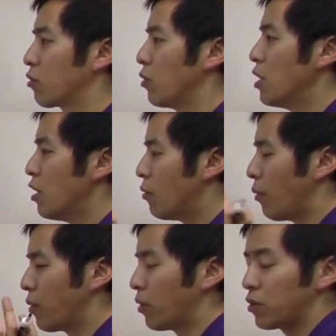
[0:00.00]
So
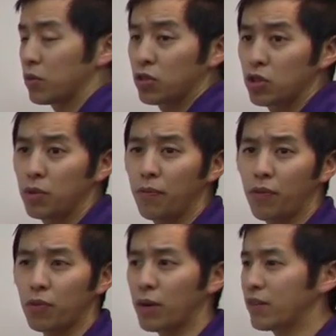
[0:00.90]
what we want to assume
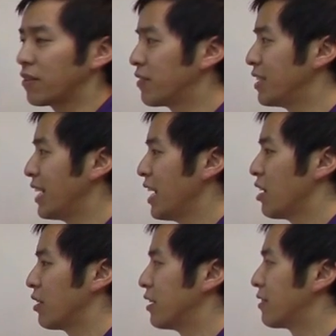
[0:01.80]
for the rest of today
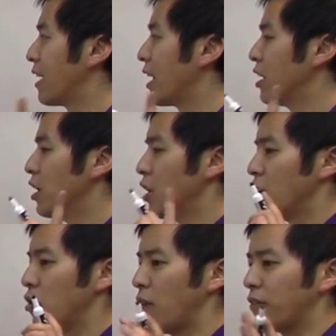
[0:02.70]
here is that
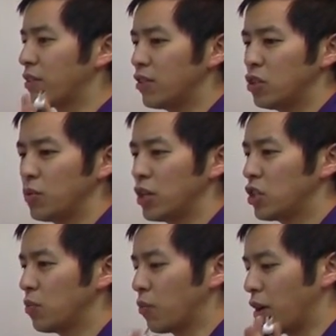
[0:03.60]
you have a
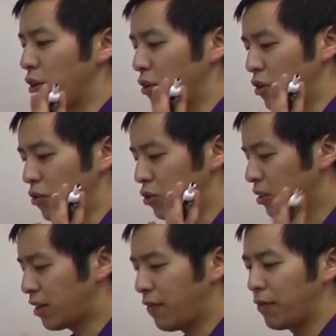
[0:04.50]
situation where you
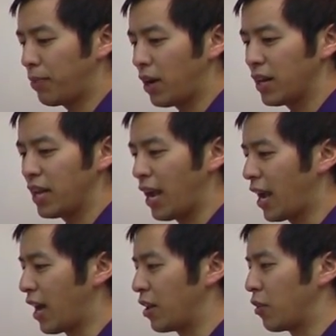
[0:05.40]
just have a body
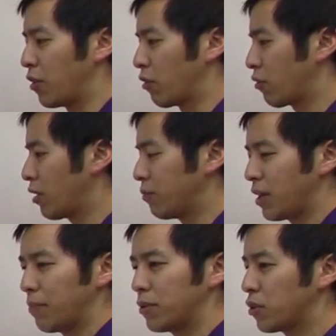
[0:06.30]
and there's some
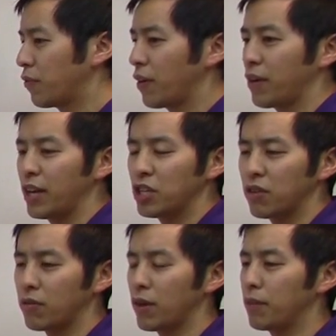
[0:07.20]
temperature
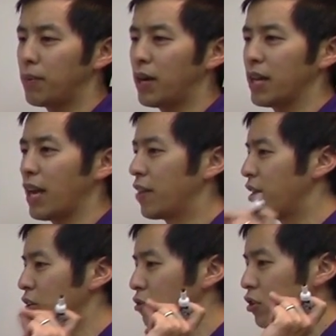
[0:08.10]
variations around the body and
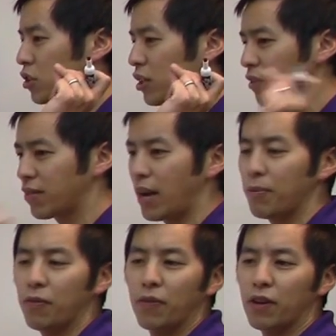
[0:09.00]
then you're just going to snap
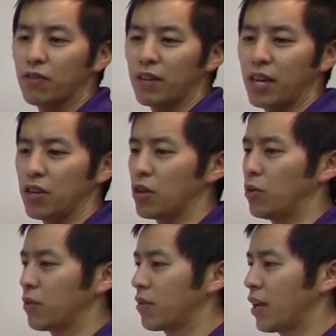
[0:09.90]
your fingers and hit
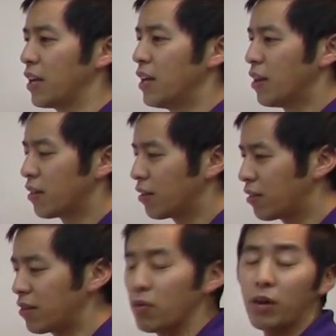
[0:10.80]
go and say so
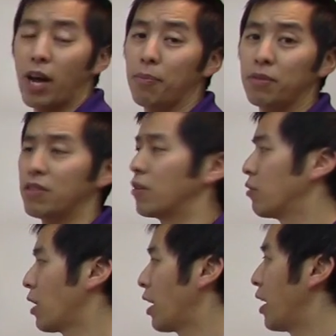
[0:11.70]
let's see what happens
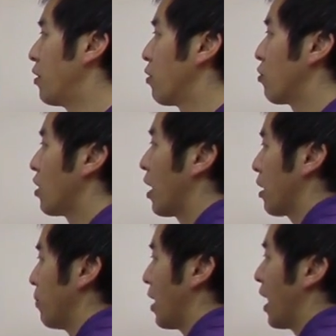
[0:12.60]
here. And there's not
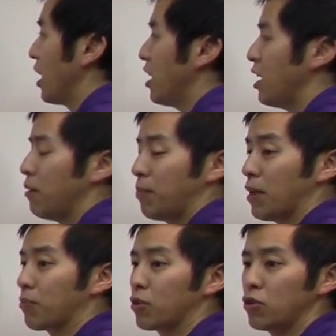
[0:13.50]
going to be any heat
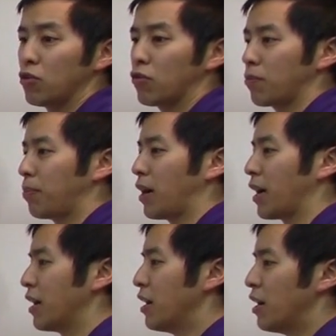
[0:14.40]
being produced
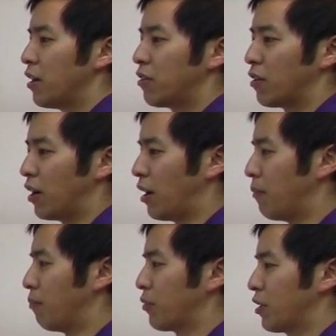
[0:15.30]
by
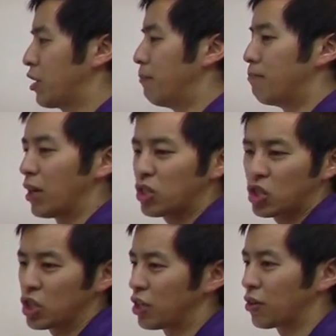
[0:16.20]
um,
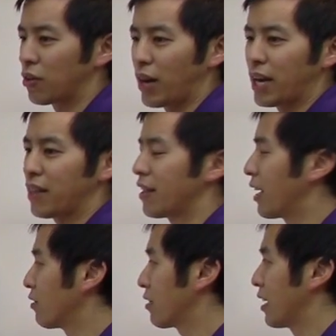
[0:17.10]
combustion or anything
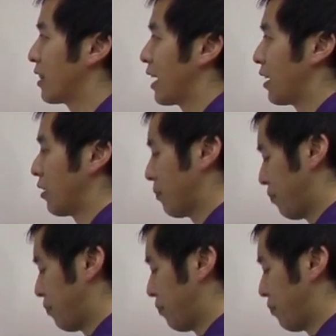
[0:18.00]
else like that here.